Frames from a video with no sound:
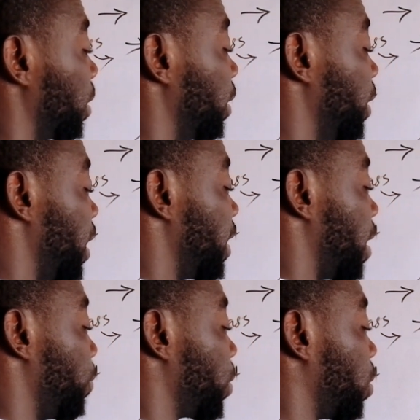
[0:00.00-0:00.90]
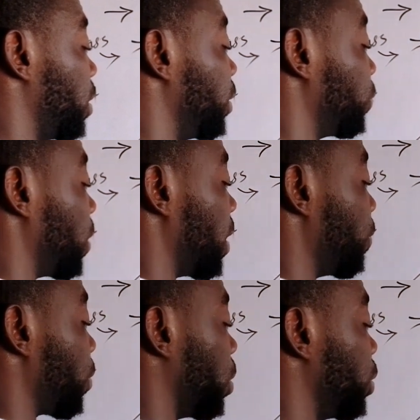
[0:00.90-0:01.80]
Here now, we call it this one, now
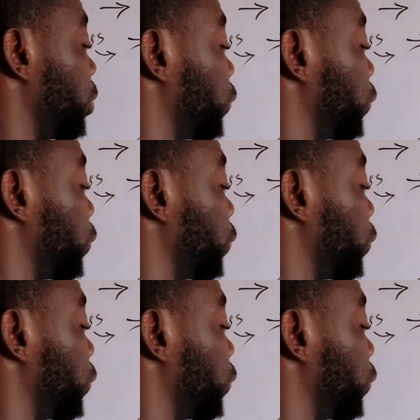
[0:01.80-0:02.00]
we call it the